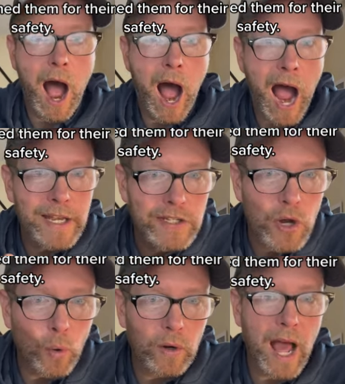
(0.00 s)
I
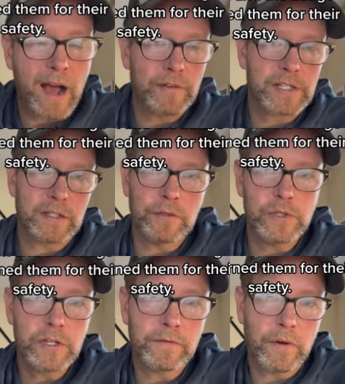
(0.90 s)
don't have a
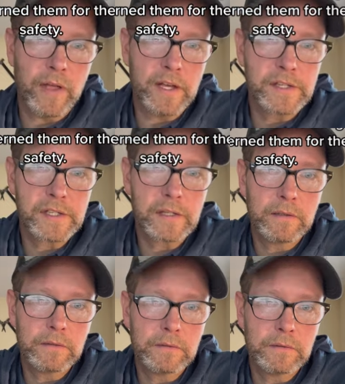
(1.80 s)
solution for this.
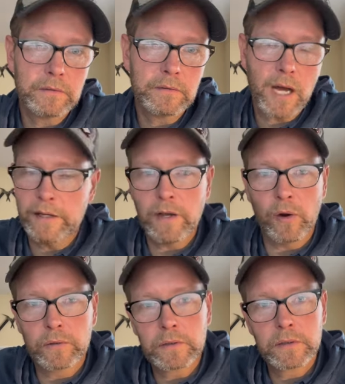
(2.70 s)
I
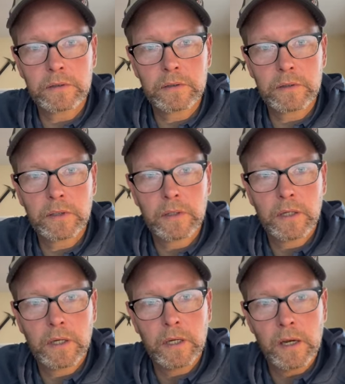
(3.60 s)
don't.
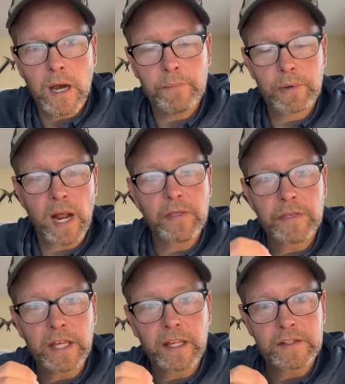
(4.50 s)
But I
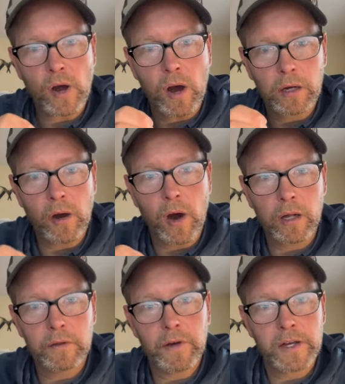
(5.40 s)
think it's on
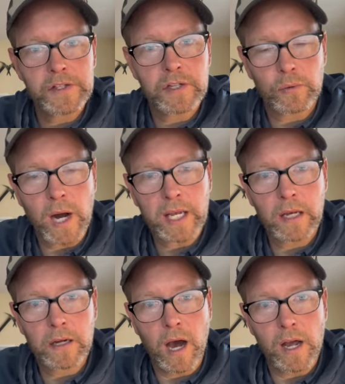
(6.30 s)
all of us to
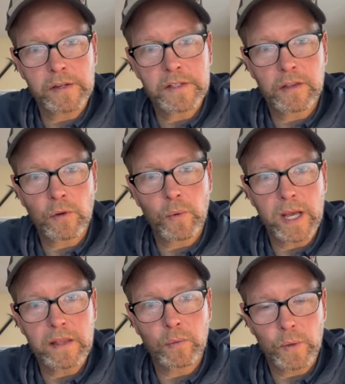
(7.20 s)
recognize that the
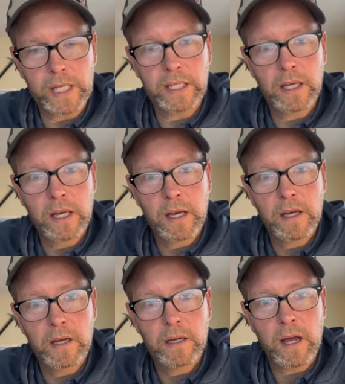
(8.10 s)
way that we
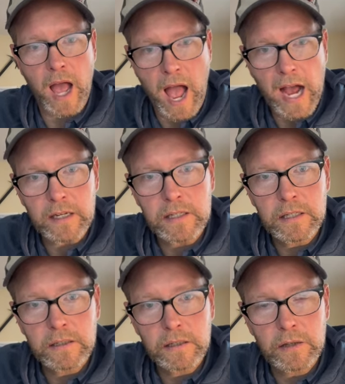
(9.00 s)
act,
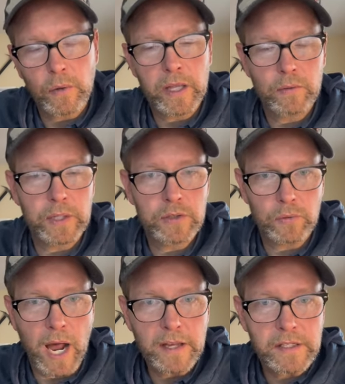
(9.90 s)
the way that we
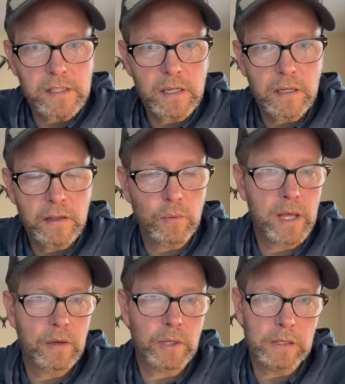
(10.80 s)
dress, the way
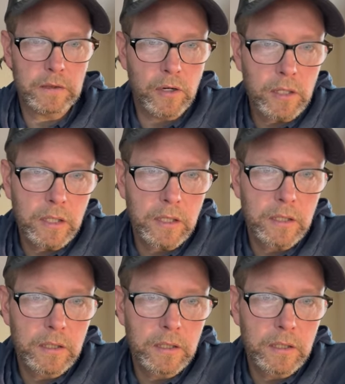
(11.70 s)
that we look,